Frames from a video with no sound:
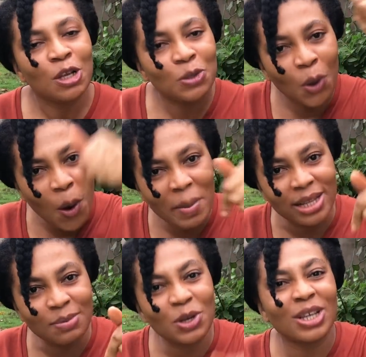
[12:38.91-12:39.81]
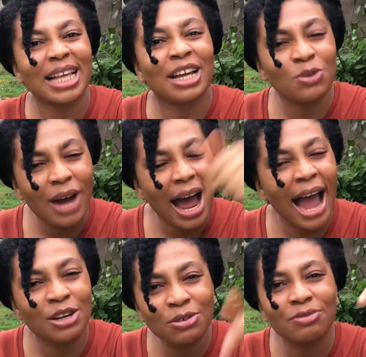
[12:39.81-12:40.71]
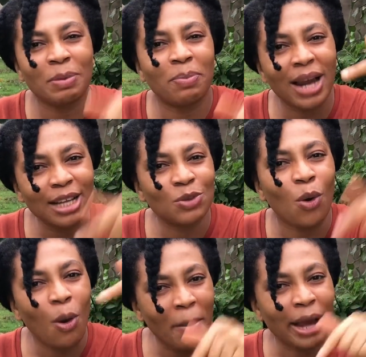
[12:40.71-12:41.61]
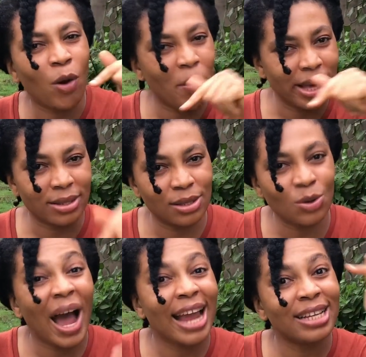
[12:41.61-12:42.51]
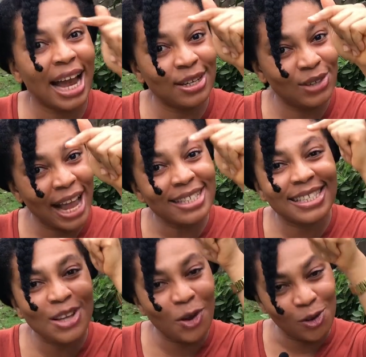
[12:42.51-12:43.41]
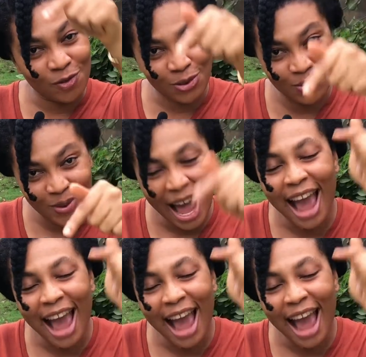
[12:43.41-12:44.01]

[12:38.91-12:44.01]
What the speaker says: So comment, because I do reply to all my comments, so I see all of you.